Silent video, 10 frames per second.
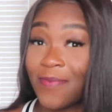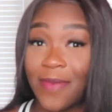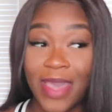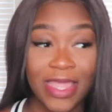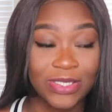
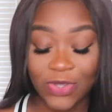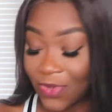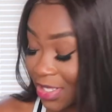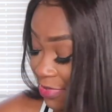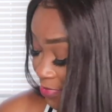my mind is
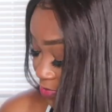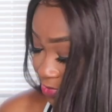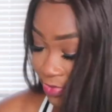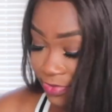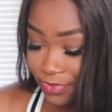going
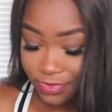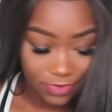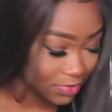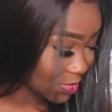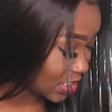
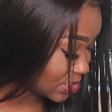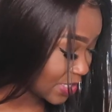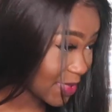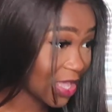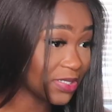
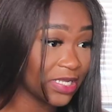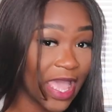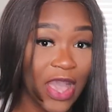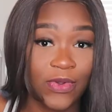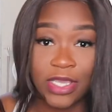10 miles an
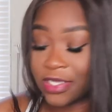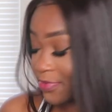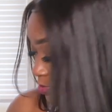hour.